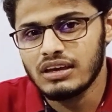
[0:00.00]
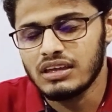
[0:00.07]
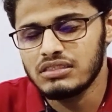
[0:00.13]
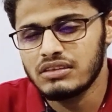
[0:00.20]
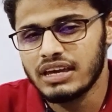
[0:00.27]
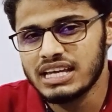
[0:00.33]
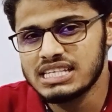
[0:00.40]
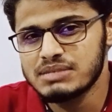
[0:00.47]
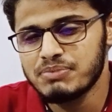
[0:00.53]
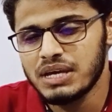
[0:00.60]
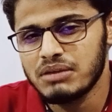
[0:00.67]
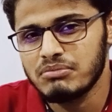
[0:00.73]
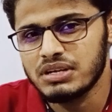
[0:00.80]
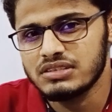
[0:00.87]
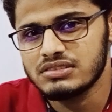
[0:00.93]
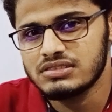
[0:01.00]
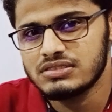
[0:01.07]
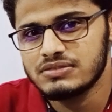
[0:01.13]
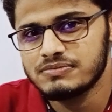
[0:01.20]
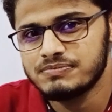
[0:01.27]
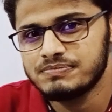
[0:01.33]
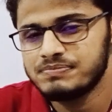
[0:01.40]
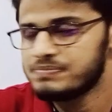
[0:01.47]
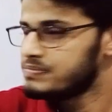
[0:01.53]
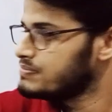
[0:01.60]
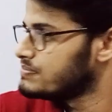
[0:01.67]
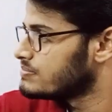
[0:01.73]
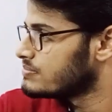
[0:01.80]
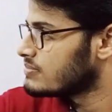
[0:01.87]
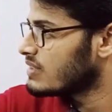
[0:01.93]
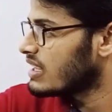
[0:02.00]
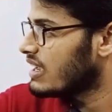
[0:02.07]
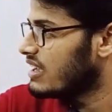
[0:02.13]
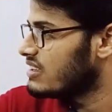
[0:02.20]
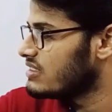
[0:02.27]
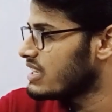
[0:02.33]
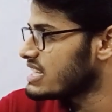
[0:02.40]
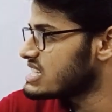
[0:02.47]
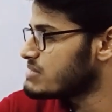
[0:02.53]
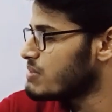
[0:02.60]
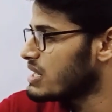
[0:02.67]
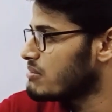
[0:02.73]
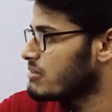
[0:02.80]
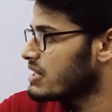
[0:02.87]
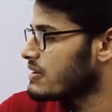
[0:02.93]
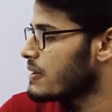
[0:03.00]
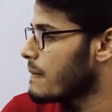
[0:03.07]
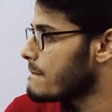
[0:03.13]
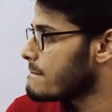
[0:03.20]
in the experiments. In the experiment,